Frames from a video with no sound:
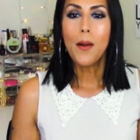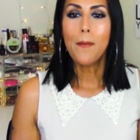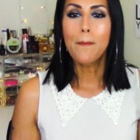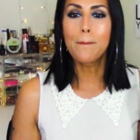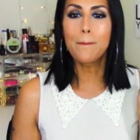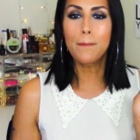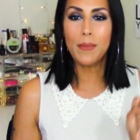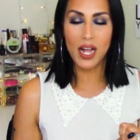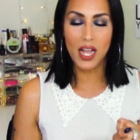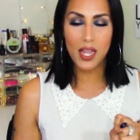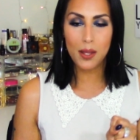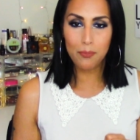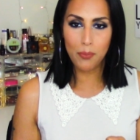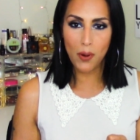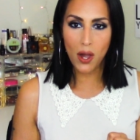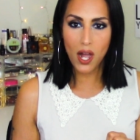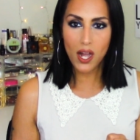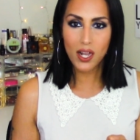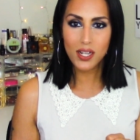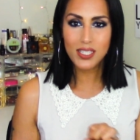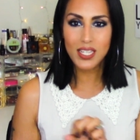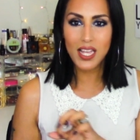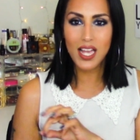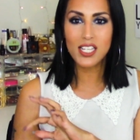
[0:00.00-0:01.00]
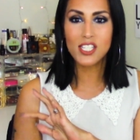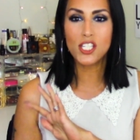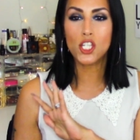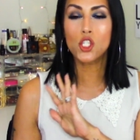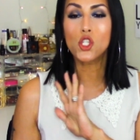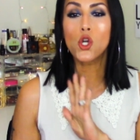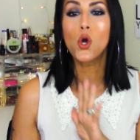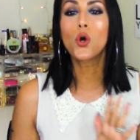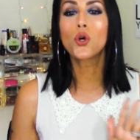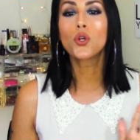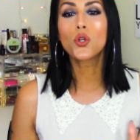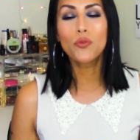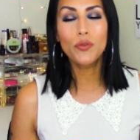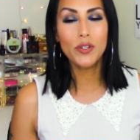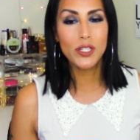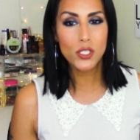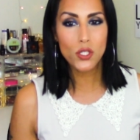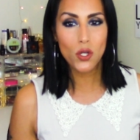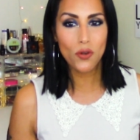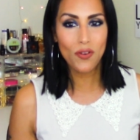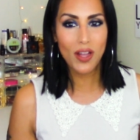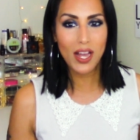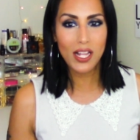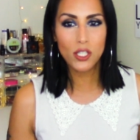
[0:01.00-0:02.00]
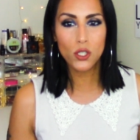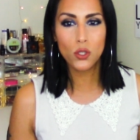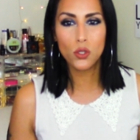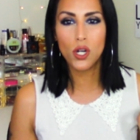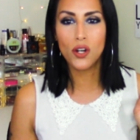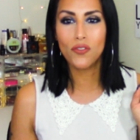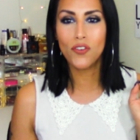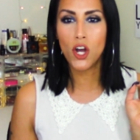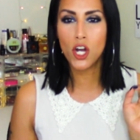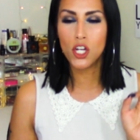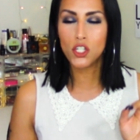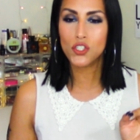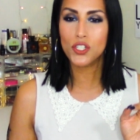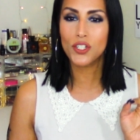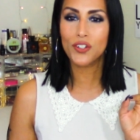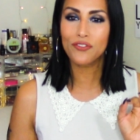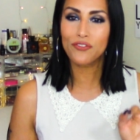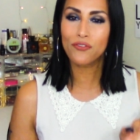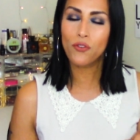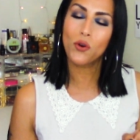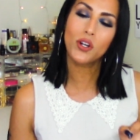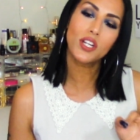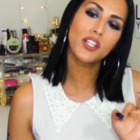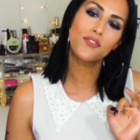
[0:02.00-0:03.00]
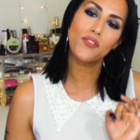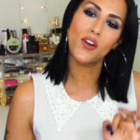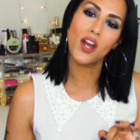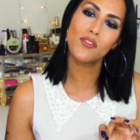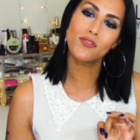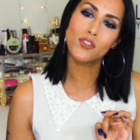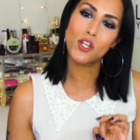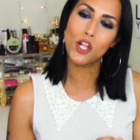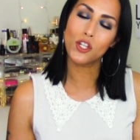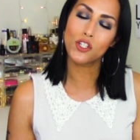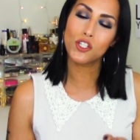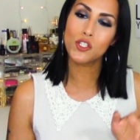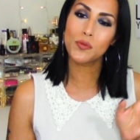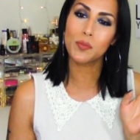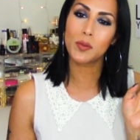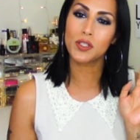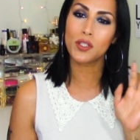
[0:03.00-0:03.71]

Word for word: my box has a total retail value of $145,